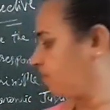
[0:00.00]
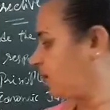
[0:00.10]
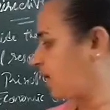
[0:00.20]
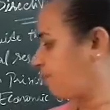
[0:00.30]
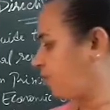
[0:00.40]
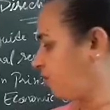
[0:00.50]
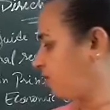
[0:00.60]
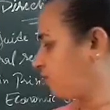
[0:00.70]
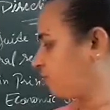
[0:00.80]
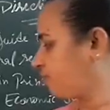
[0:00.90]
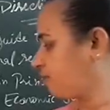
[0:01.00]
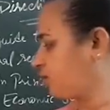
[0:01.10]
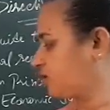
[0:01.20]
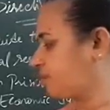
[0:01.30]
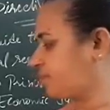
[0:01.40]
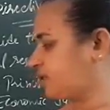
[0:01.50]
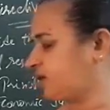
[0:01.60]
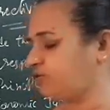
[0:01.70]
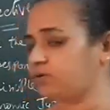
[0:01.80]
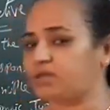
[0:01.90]
uphold, to promote the
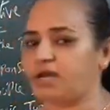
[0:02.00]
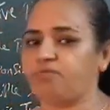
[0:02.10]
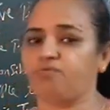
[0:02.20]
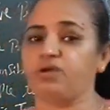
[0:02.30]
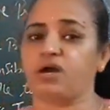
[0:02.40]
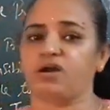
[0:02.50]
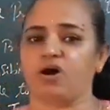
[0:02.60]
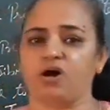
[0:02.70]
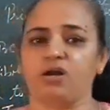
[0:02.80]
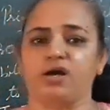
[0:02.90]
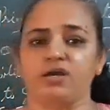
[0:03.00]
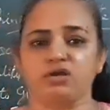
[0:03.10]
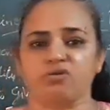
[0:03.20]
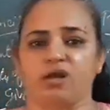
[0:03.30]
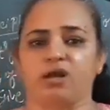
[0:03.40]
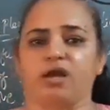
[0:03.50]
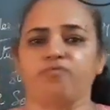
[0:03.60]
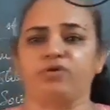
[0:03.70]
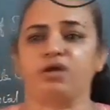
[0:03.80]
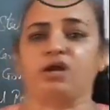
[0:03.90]
brotherhood, that we are all are equal
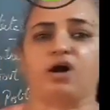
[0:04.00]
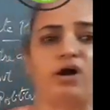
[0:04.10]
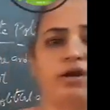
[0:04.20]
and we are all